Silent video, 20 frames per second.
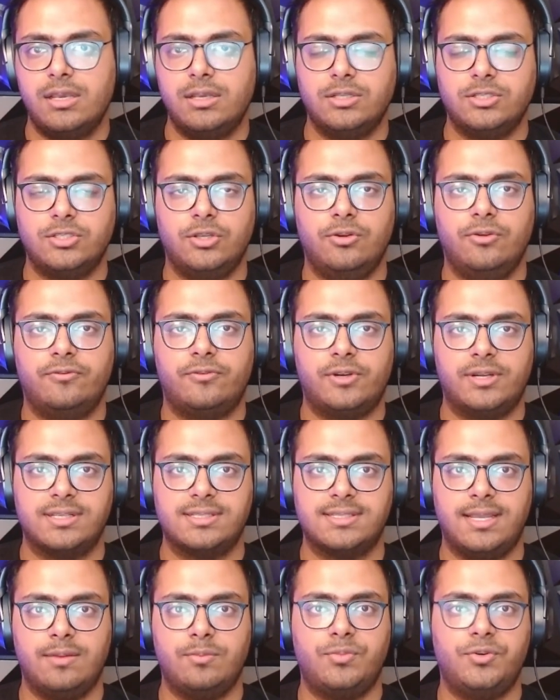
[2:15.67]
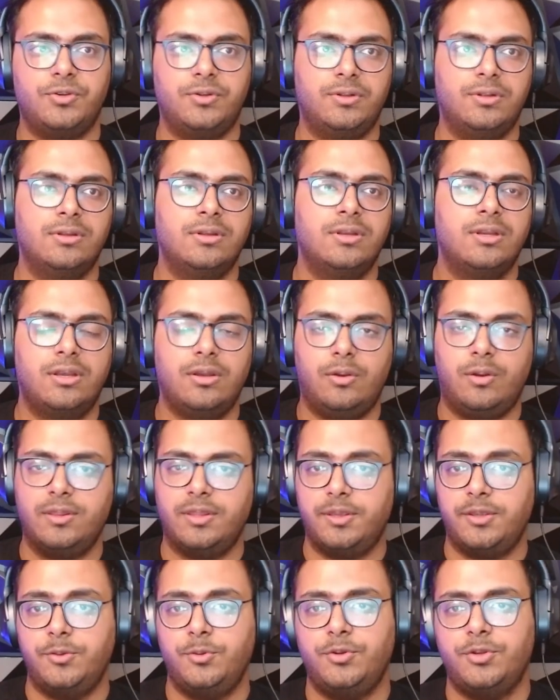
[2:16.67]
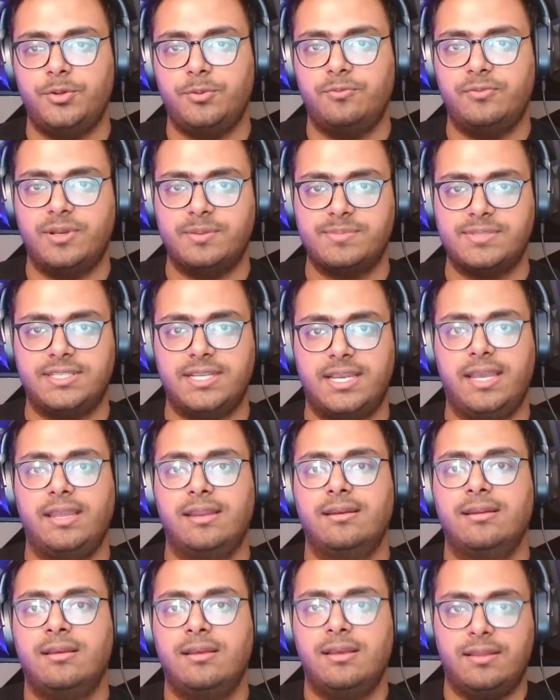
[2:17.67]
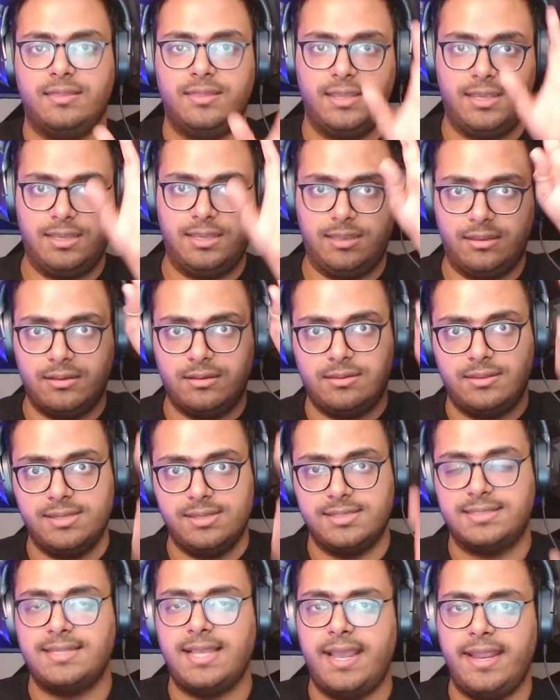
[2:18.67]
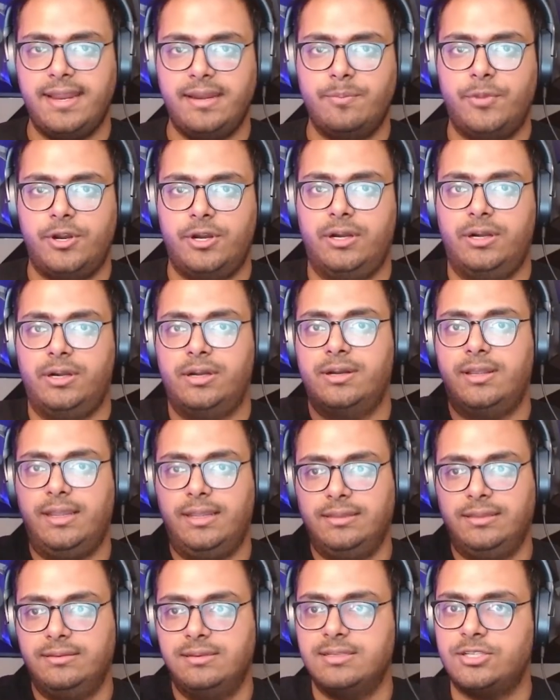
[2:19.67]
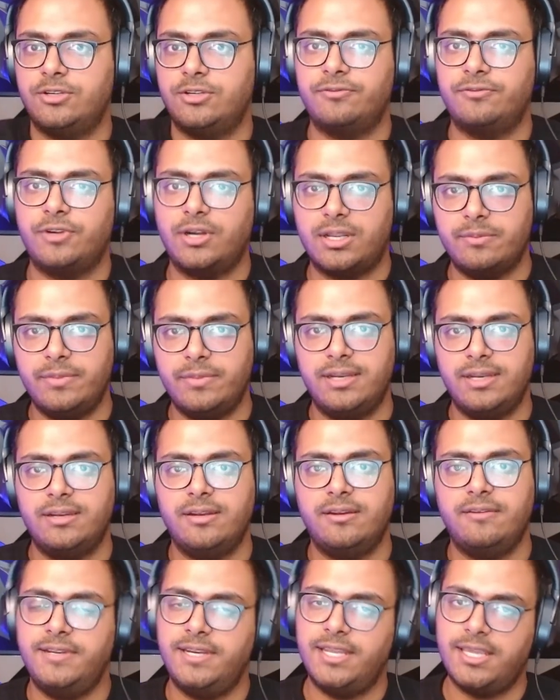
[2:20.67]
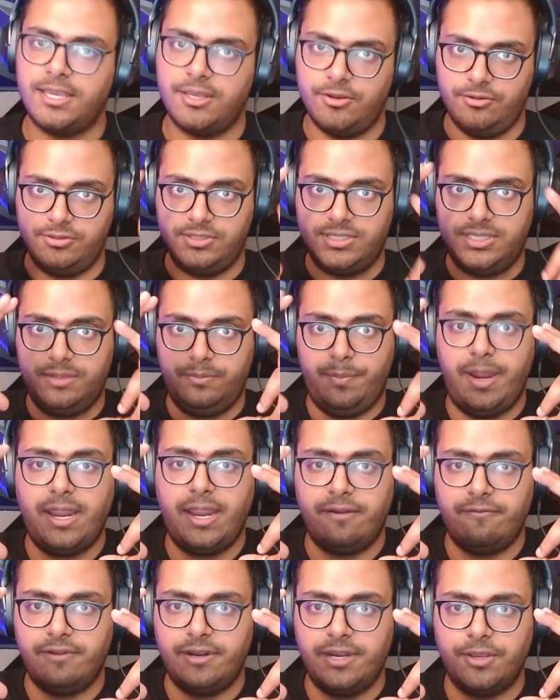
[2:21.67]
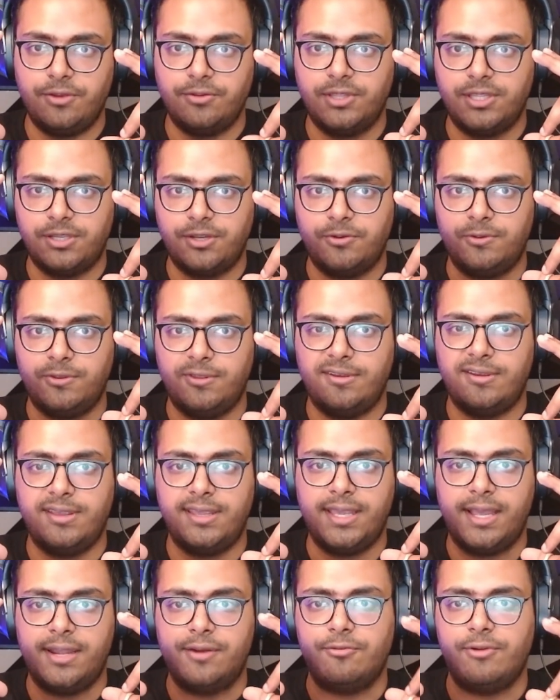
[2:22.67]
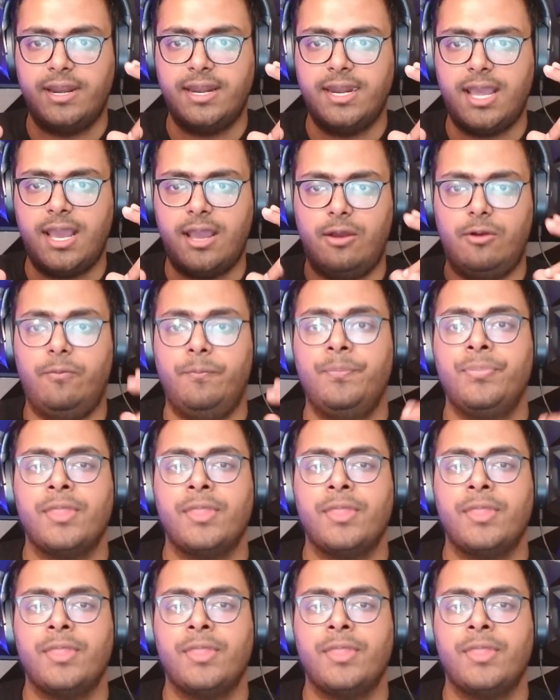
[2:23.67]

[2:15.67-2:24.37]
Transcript: So for example, on the YouTube website, the sidebar, a list of recommended videos, the main video that you're looking at right now.